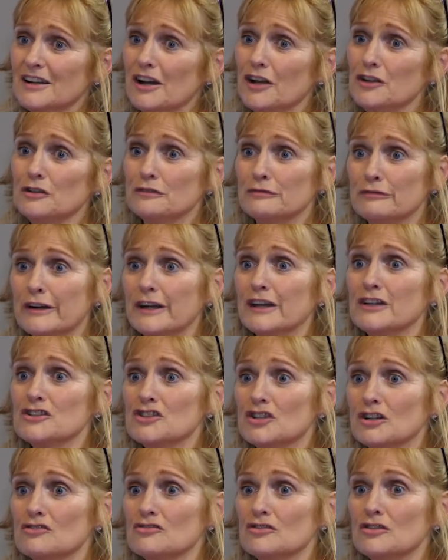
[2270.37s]
And you've
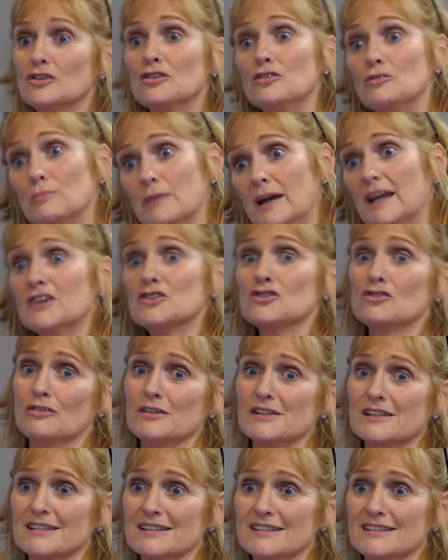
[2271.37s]
reared children who make
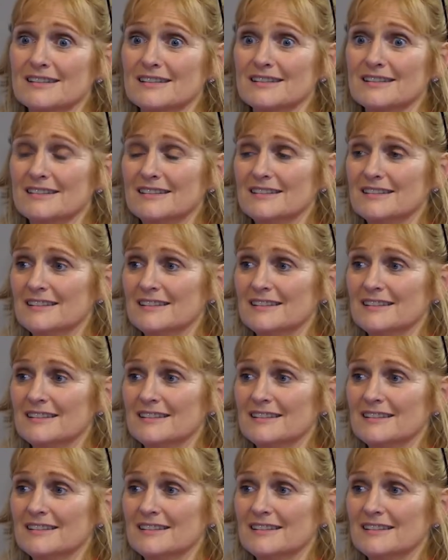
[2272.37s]
choices.